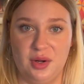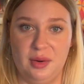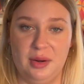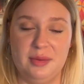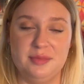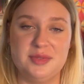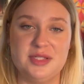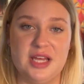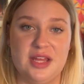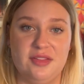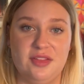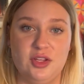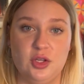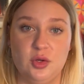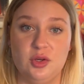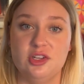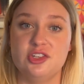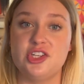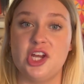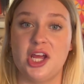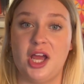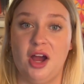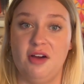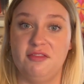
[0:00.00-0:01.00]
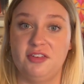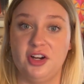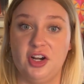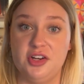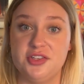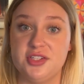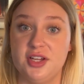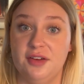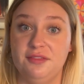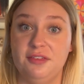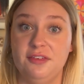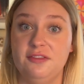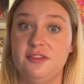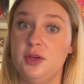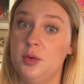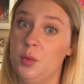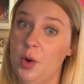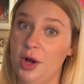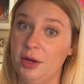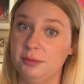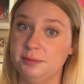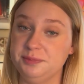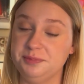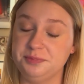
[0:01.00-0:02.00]
website that you can check out for yourself if you
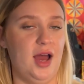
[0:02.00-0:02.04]
want.